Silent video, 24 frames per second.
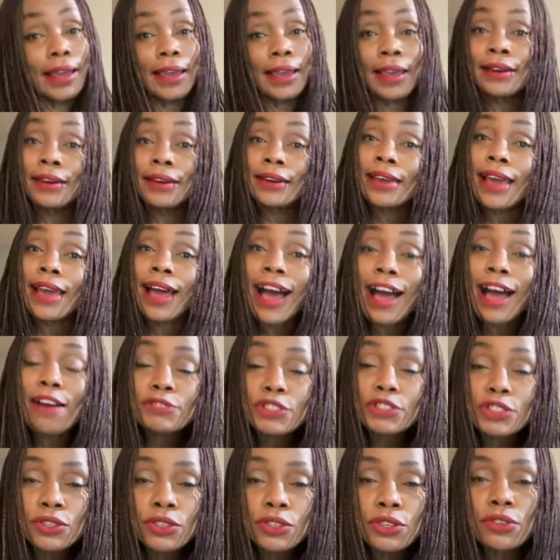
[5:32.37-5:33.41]
in the
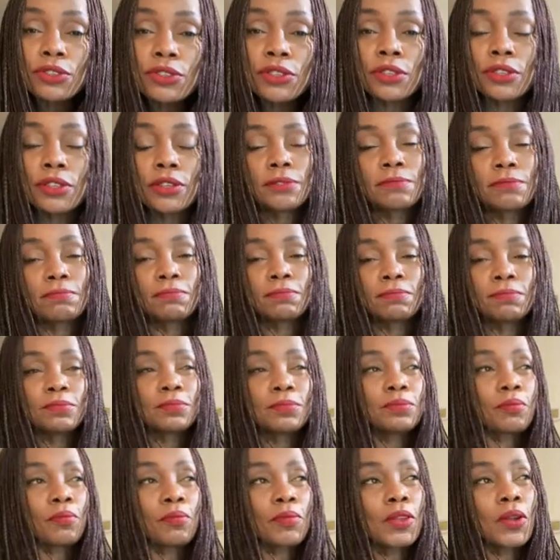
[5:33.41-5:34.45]
afternoon,
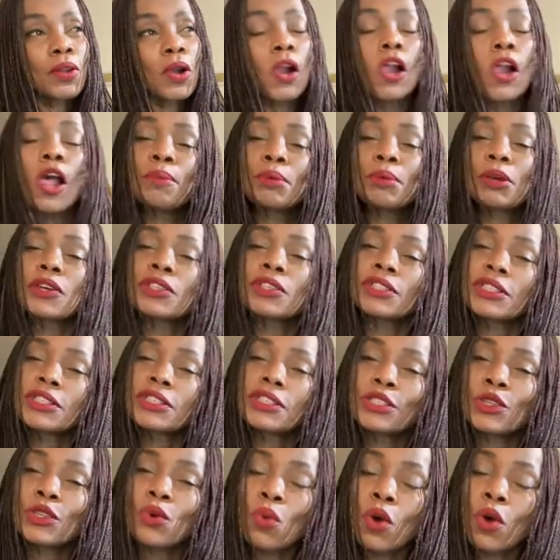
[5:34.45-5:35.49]
because this
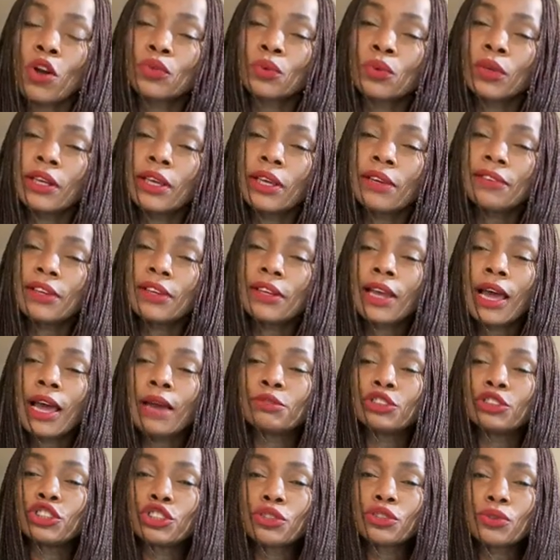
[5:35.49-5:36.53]
is the world we live in.
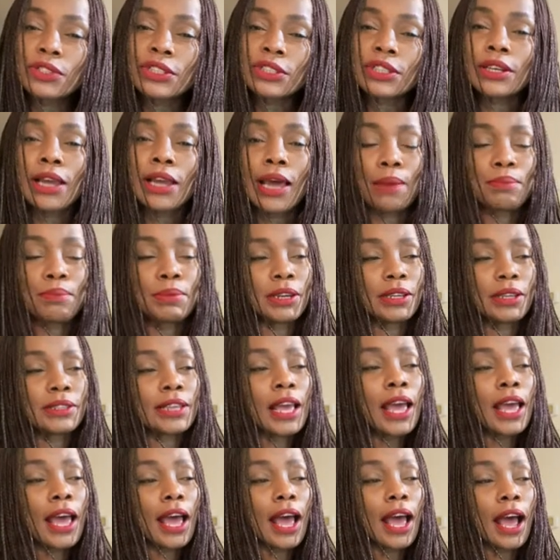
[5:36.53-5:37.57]
I'm choosing happiness.
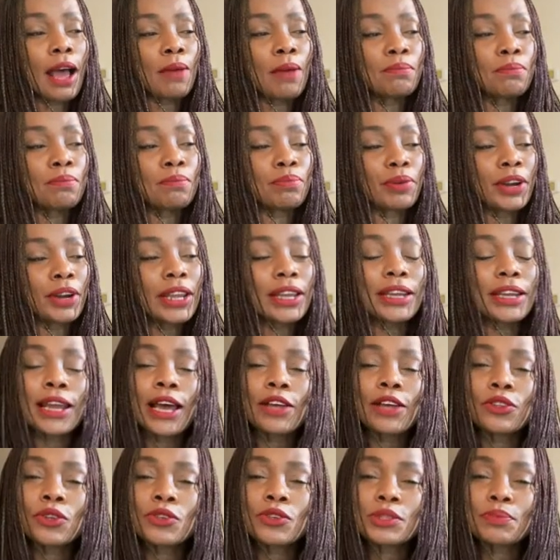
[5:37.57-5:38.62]
I'm bringing
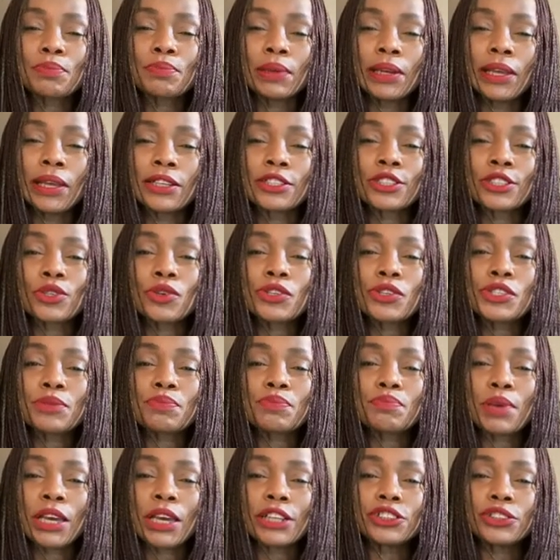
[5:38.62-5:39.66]
out those plates, those
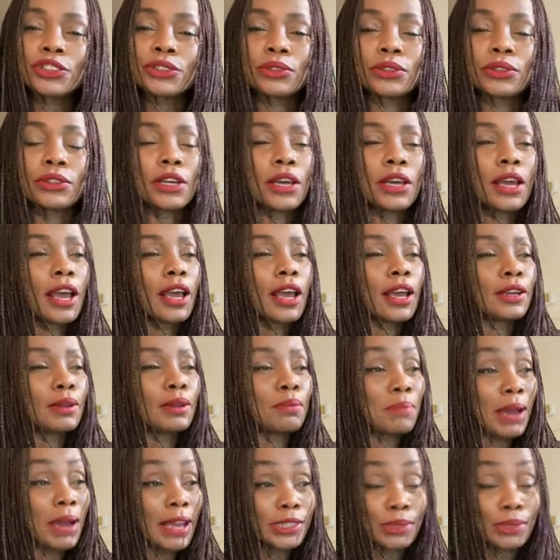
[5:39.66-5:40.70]
special.
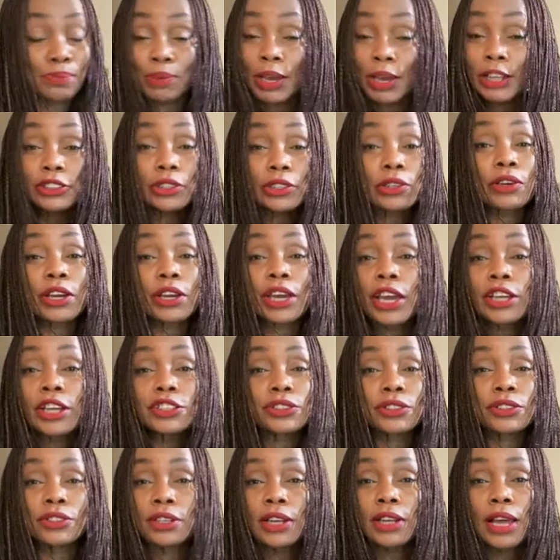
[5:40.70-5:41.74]
My special
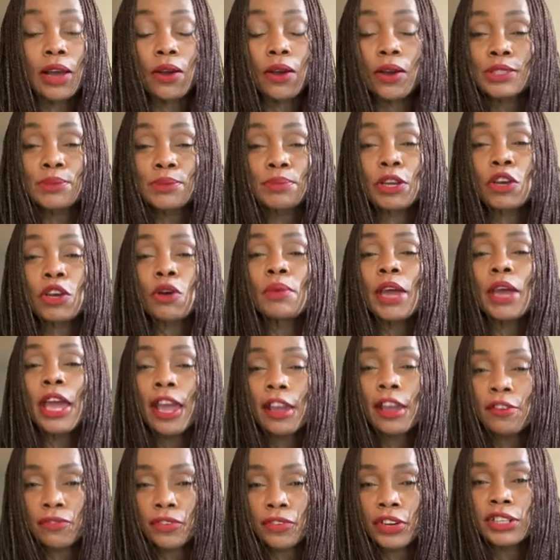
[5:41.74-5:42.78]
occasion now has become
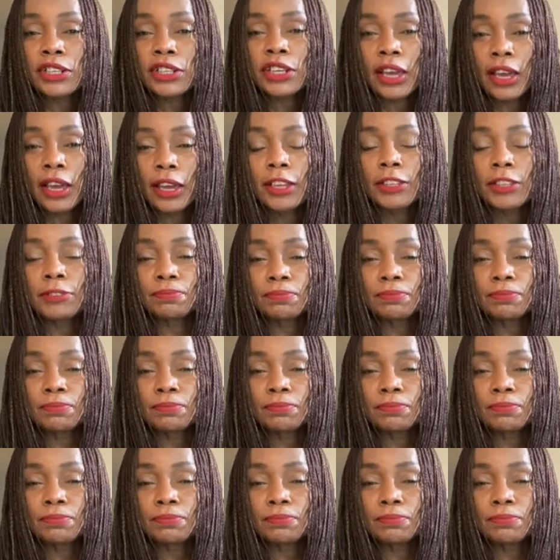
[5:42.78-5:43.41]
every day.